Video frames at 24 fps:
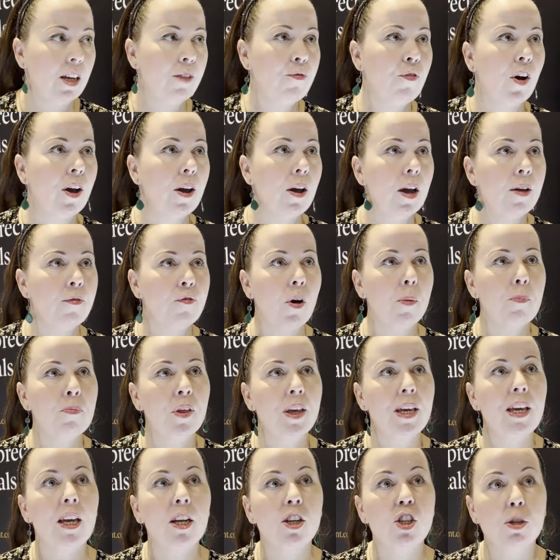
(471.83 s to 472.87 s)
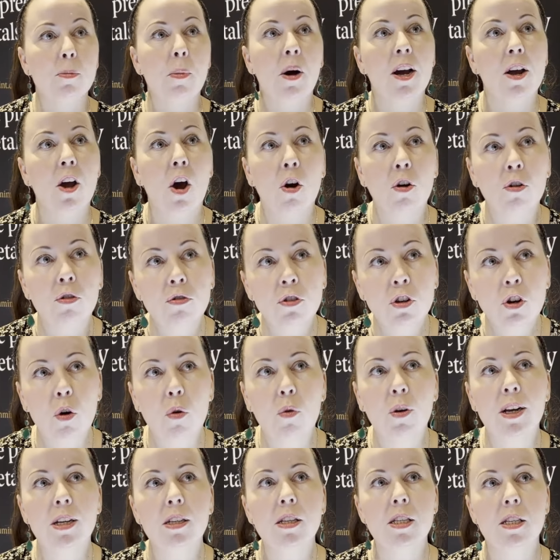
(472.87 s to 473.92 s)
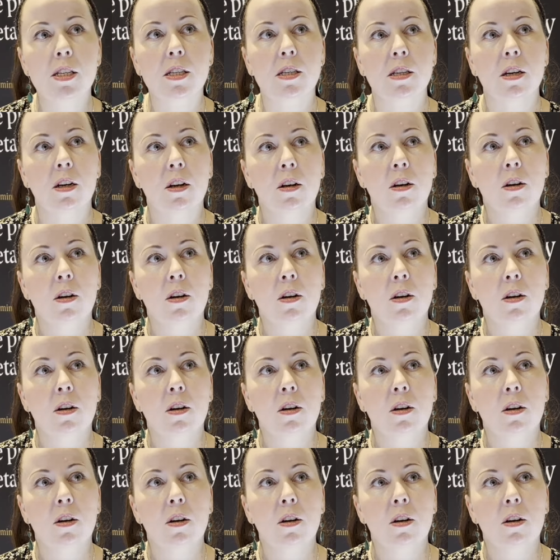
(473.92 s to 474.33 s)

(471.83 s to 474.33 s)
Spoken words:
if I'm thinking to my own coins.